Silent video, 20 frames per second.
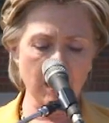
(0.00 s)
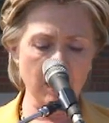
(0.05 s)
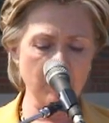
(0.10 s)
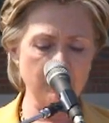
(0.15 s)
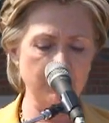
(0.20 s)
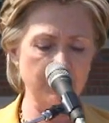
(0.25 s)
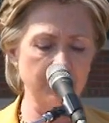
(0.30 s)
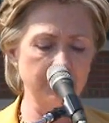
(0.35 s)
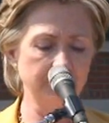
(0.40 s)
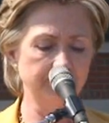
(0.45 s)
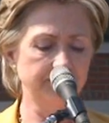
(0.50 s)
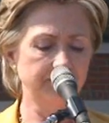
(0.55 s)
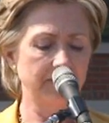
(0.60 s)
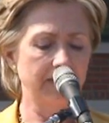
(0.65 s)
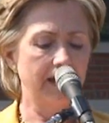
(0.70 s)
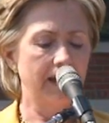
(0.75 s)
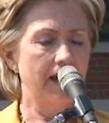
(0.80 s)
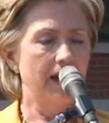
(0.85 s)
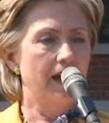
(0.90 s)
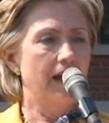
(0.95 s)
harbor,
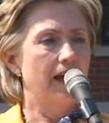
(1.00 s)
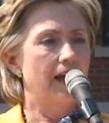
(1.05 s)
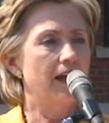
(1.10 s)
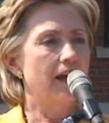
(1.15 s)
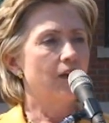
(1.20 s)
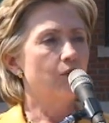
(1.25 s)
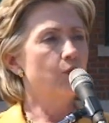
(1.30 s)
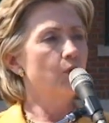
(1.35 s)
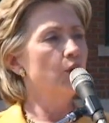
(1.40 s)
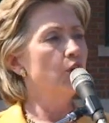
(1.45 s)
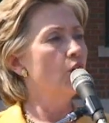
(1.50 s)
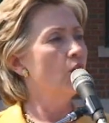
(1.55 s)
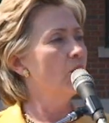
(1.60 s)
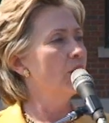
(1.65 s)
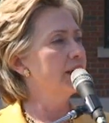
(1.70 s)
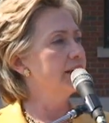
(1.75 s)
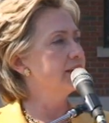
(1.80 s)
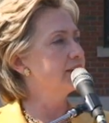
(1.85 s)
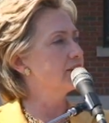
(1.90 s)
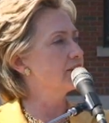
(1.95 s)
we're
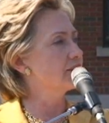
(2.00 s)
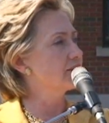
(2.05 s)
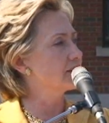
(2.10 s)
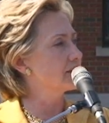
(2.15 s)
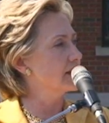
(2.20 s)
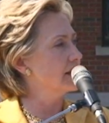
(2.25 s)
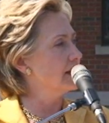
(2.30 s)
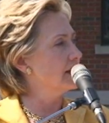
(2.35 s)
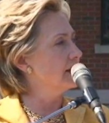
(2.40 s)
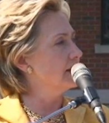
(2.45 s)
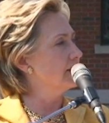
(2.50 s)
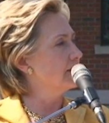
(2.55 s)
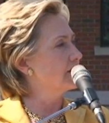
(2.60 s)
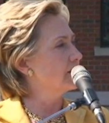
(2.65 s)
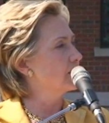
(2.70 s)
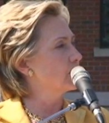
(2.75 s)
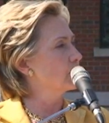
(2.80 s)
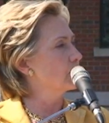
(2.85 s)
going to see